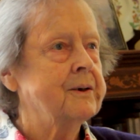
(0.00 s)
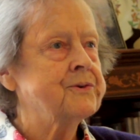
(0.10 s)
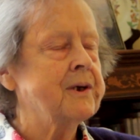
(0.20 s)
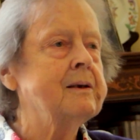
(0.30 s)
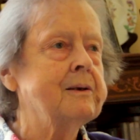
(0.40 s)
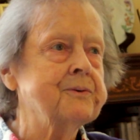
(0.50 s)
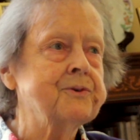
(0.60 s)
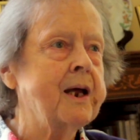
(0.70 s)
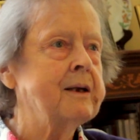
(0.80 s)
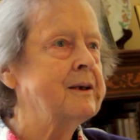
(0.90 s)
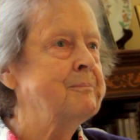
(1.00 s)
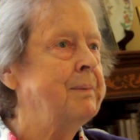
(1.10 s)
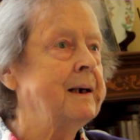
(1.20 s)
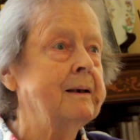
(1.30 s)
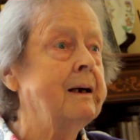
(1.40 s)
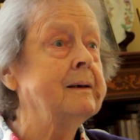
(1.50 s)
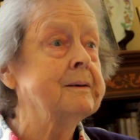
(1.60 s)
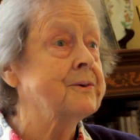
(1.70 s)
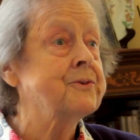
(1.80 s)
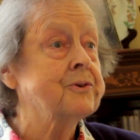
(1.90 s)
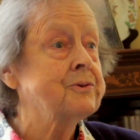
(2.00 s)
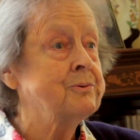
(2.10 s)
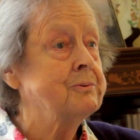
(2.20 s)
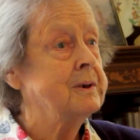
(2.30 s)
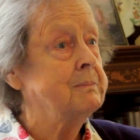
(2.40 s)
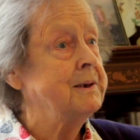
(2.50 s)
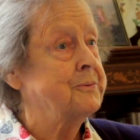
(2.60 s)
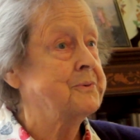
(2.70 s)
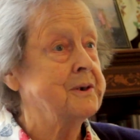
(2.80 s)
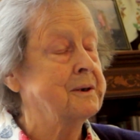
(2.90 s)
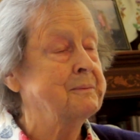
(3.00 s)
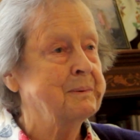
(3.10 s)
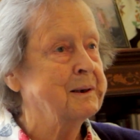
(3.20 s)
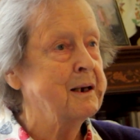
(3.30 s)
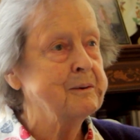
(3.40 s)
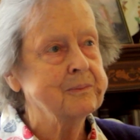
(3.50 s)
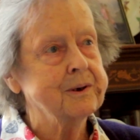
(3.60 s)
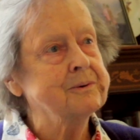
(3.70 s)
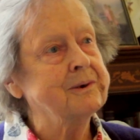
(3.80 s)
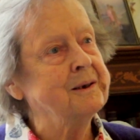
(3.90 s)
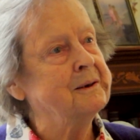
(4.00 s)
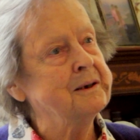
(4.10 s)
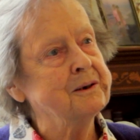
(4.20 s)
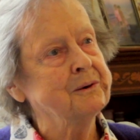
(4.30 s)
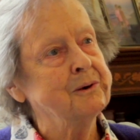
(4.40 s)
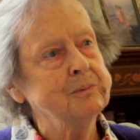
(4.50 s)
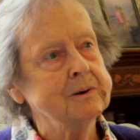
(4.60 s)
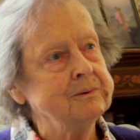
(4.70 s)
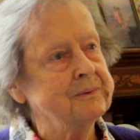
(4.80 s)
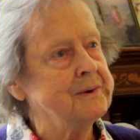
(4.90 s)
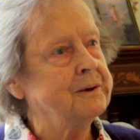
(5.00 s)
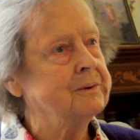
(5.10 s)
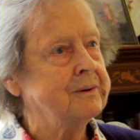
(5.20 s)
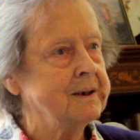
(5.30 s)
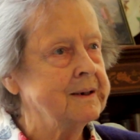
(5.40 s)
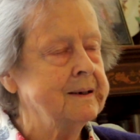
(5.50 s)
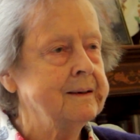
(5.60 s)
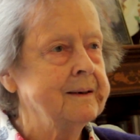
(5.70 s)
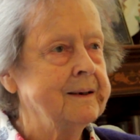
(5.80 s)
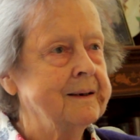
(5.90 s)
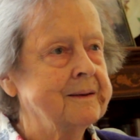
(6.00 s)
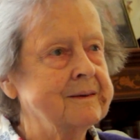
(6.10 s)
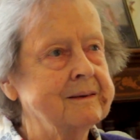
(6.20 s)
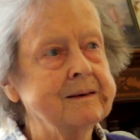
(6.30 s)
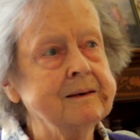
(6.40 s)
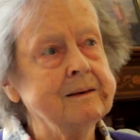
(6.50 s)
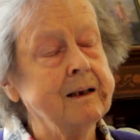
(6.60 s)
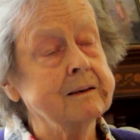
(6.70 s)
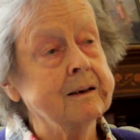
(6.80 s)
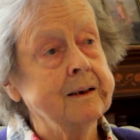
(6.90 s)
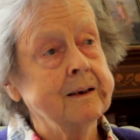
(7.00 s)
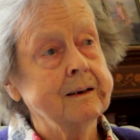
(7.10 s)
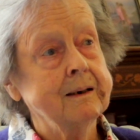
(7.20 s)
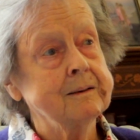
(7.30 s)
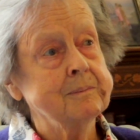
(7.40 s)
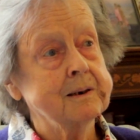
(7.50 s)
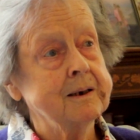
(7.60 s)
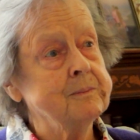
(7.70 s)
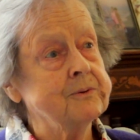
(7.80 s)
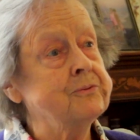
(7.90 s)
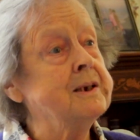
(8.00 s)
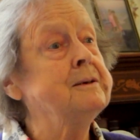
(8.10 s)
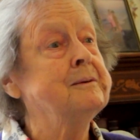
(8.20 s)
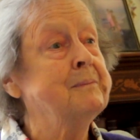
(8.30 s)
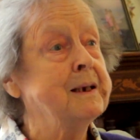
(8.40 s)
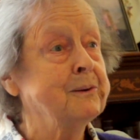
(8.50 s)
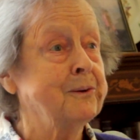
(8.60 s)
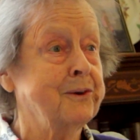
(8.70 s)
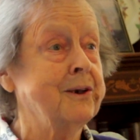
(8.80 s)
sailor standing behind us to do the lifting, and it became totally uneconomical, the whole thing. So then I became a fleet mail